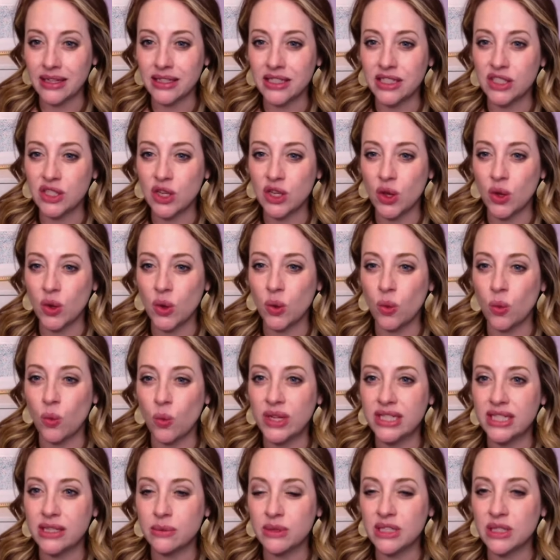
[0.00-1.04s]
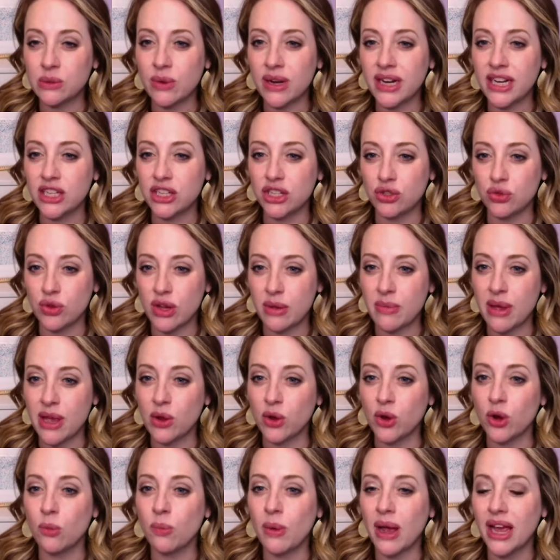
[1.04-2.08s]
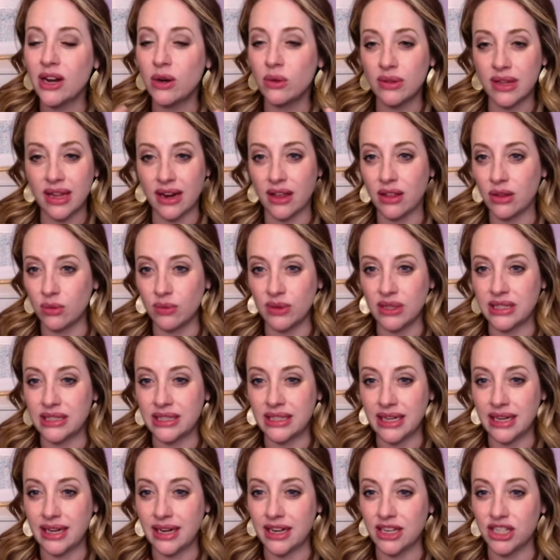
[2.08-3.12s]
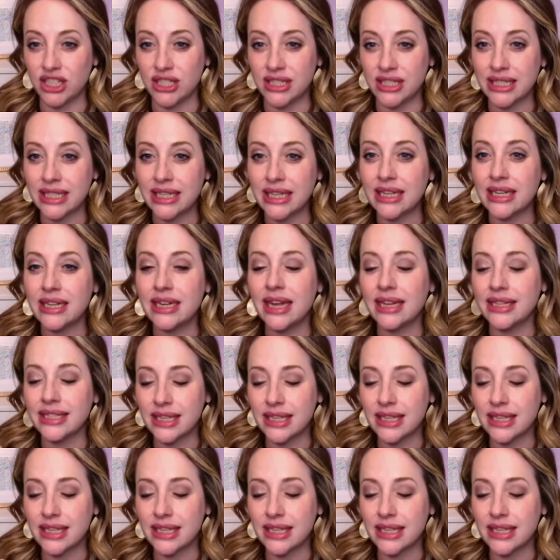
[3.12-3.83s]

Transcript: And so when someone's wanting to join my group, I don't let other real estate agents in.